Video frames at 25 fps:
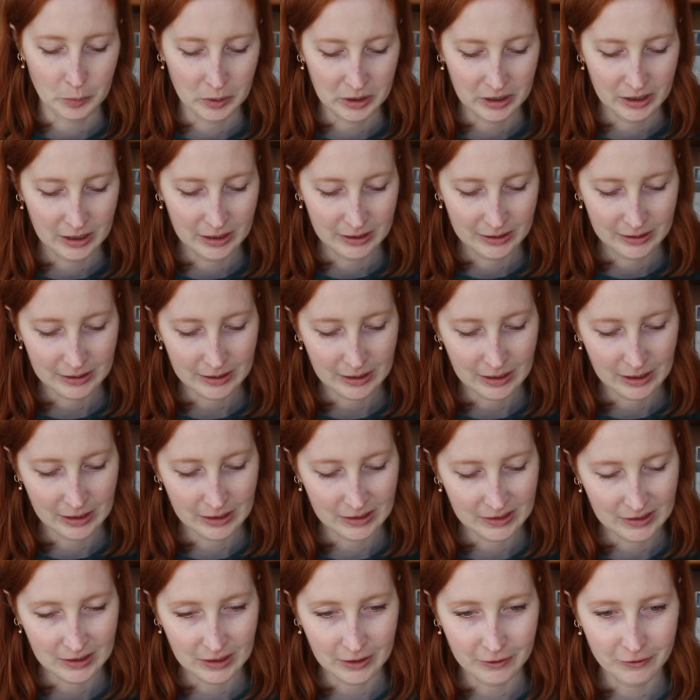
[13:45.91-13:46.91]
But this
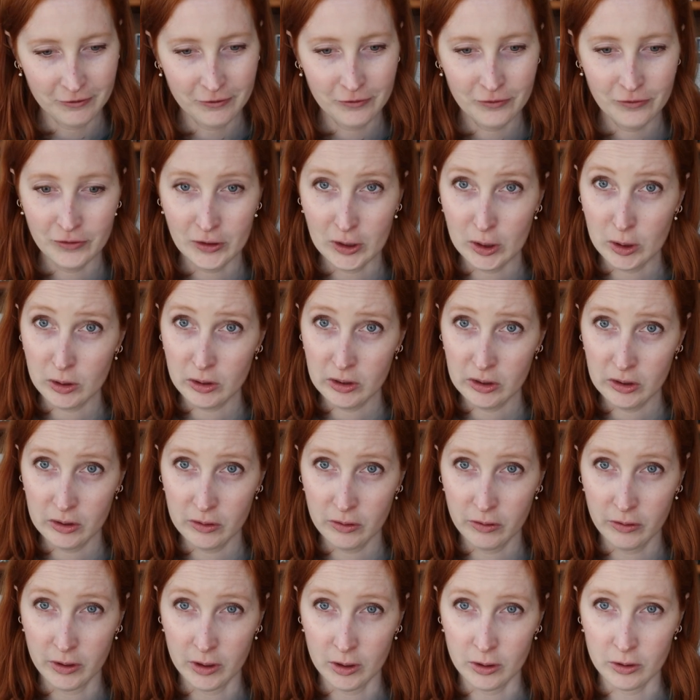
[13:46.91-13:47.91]
is the first
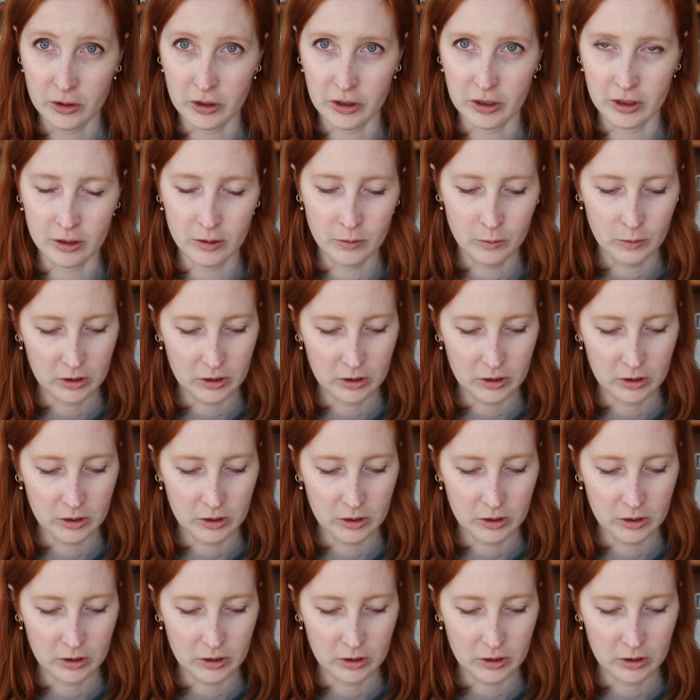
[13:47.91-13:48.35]
version,